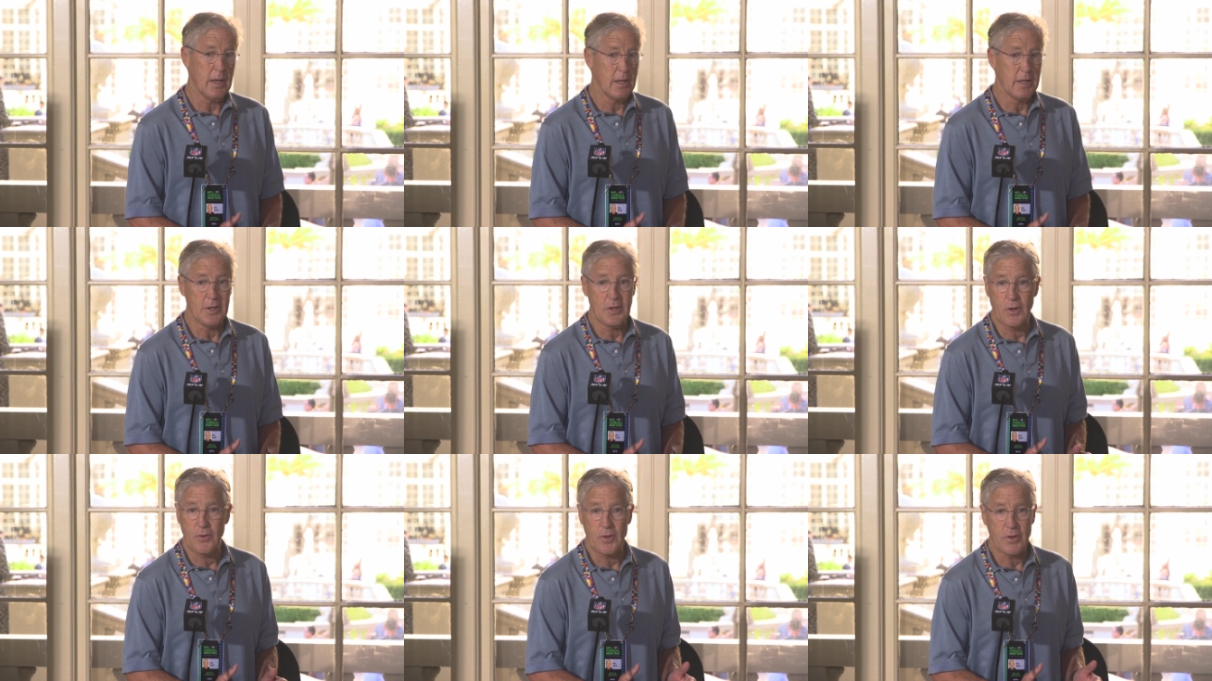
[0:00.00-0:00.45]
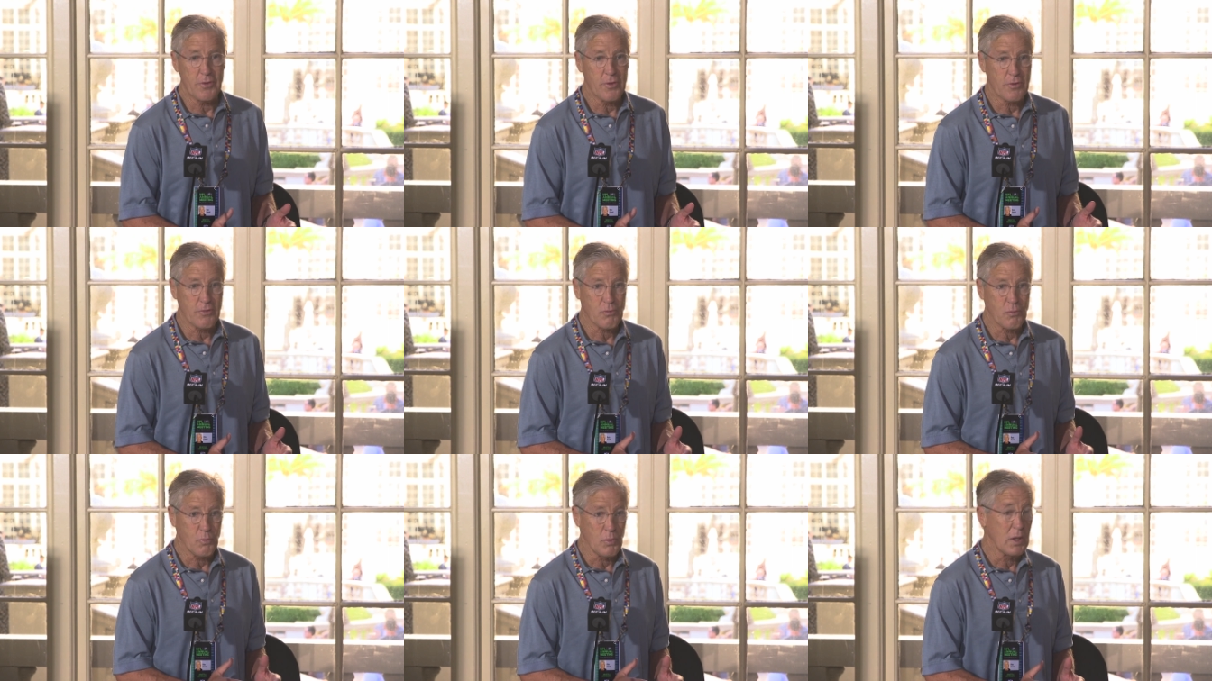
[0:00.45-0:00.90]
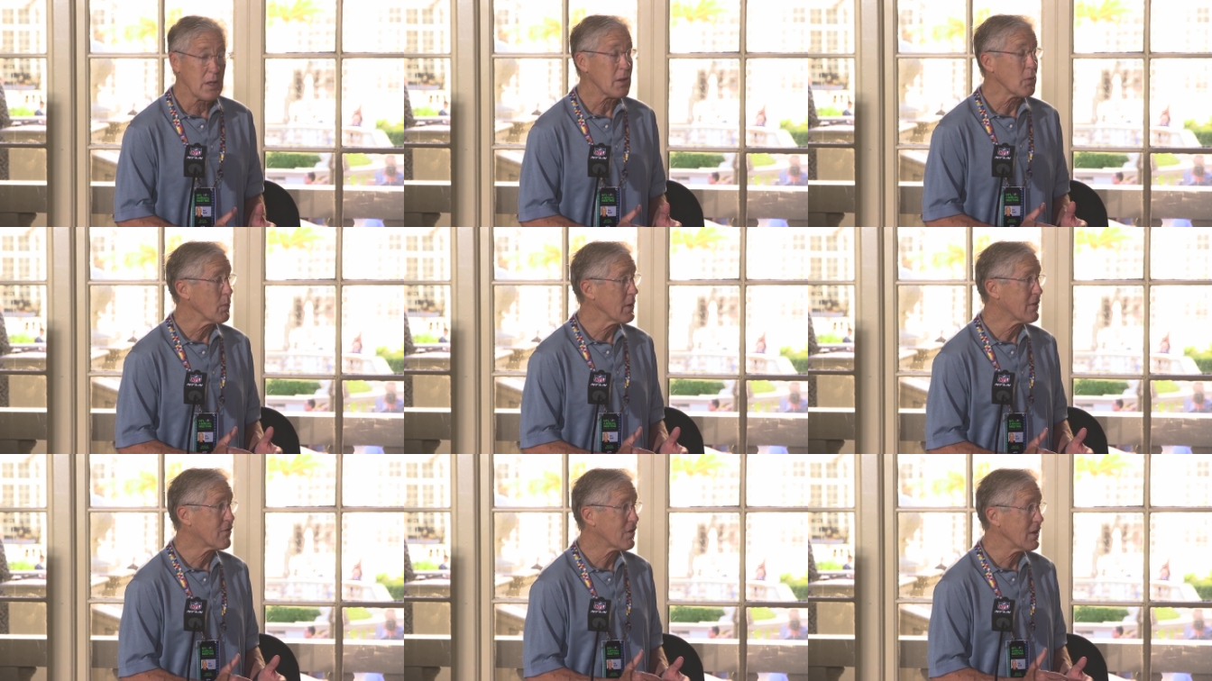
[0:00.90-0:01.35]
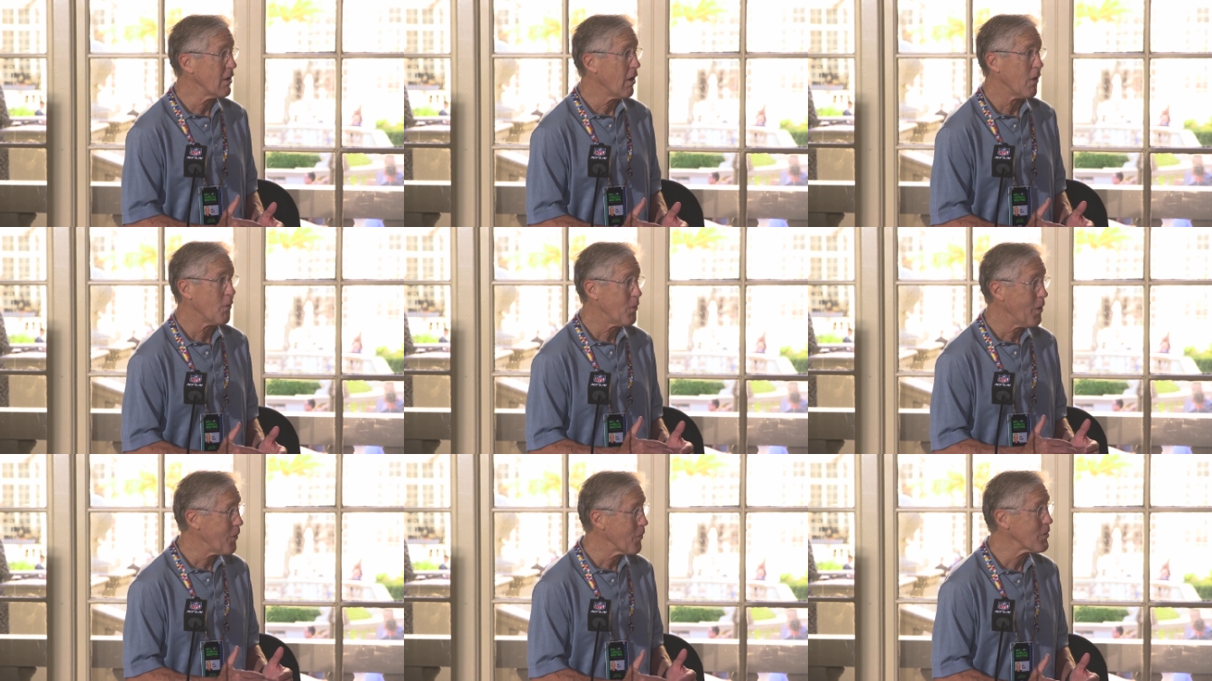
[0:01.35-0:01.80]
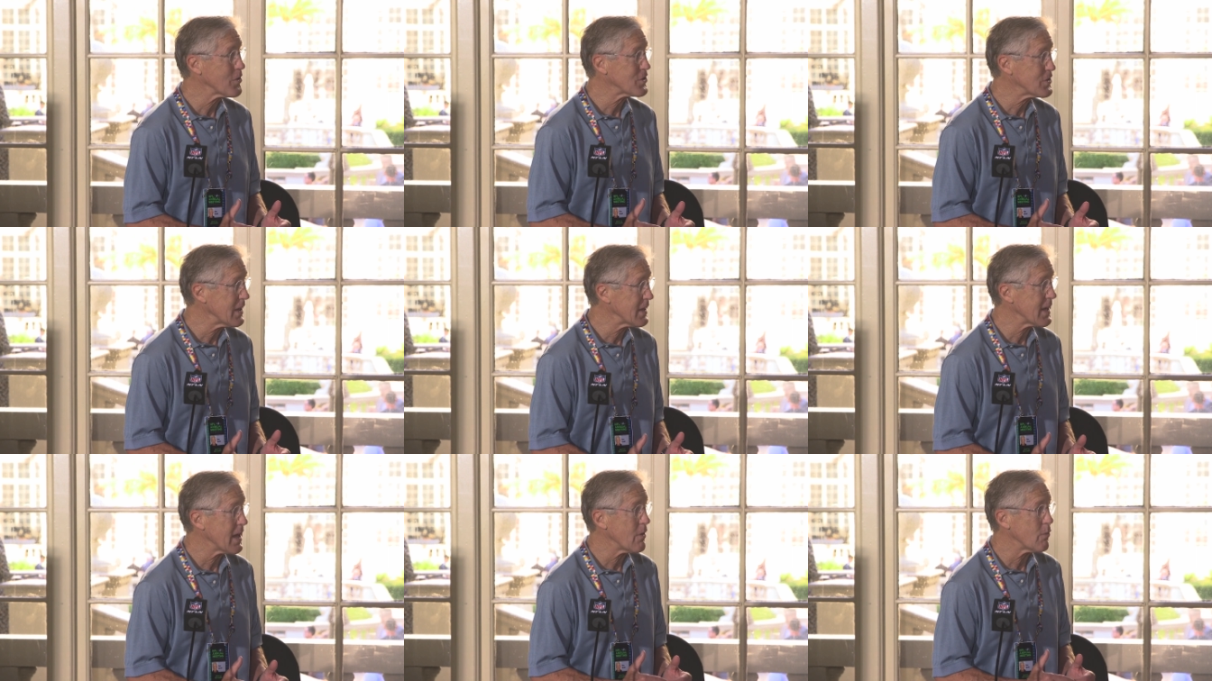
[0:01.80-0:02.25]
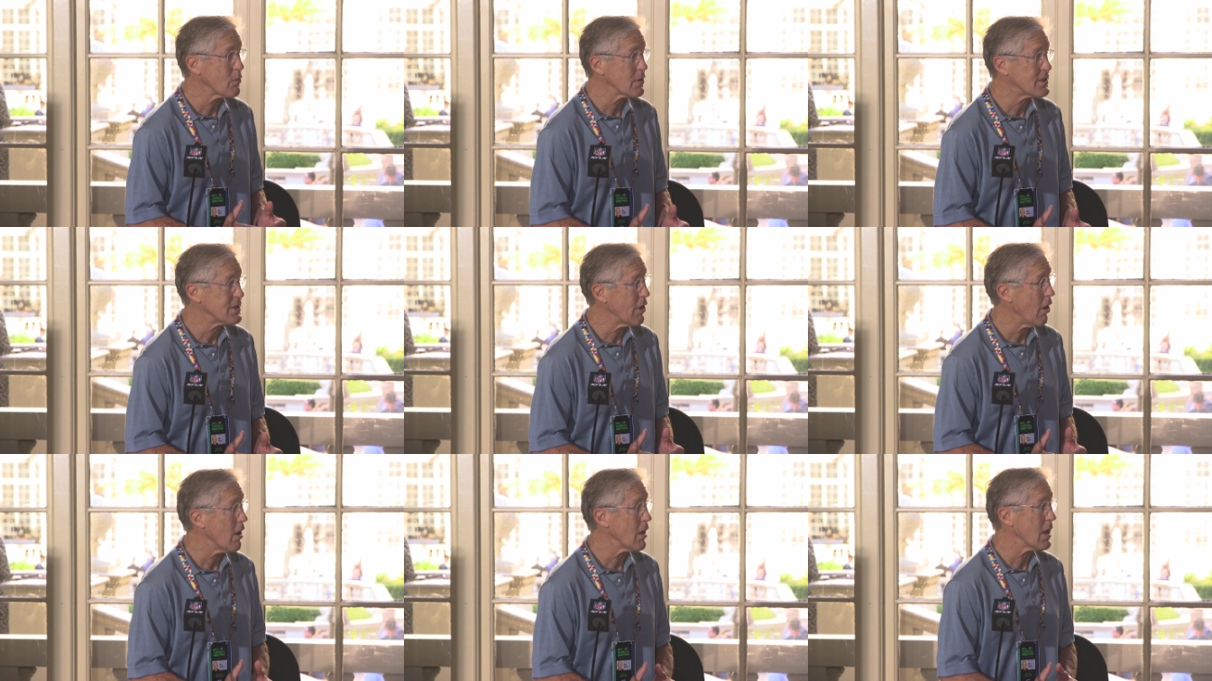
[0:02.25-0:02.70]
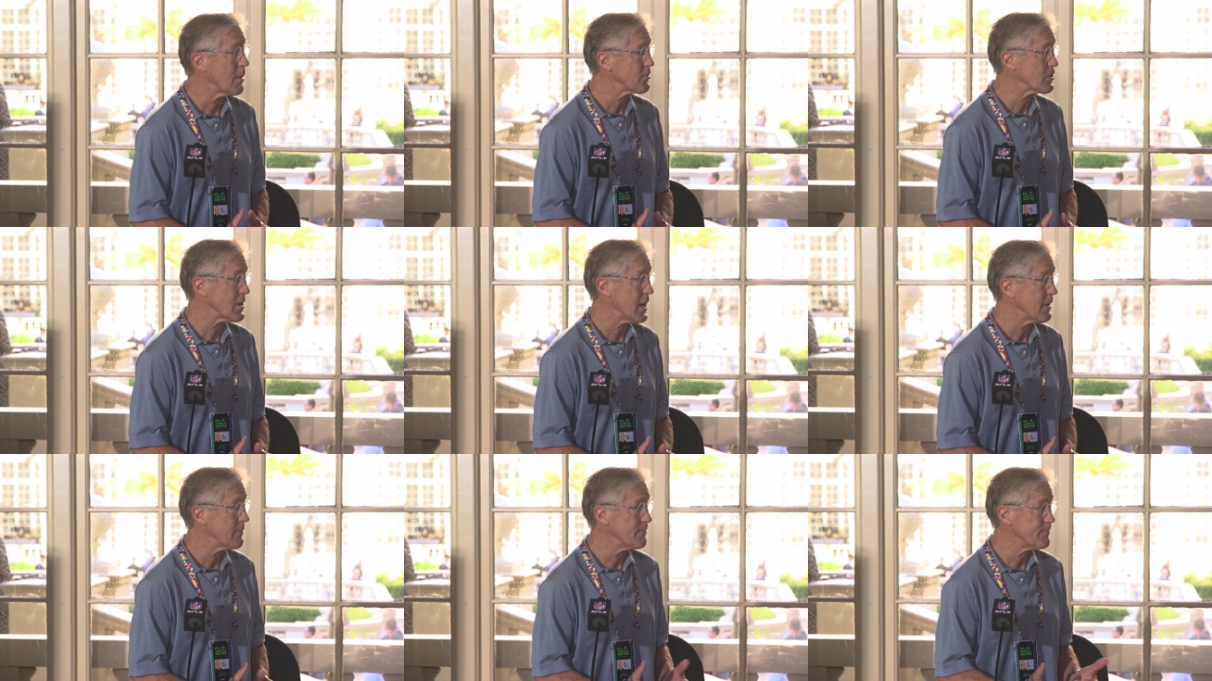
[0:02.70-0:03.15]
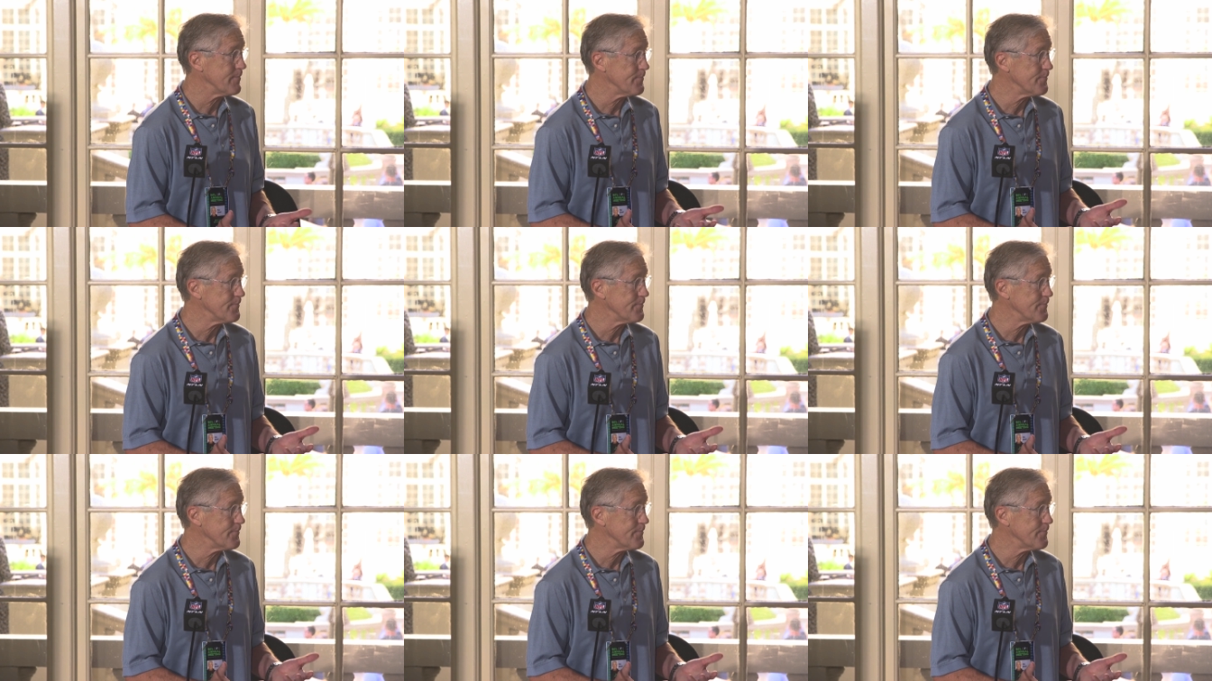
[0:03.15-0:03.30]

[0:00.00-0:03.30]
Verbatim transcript: you know, there's really we see uh, what we're seeing now. We see all upside.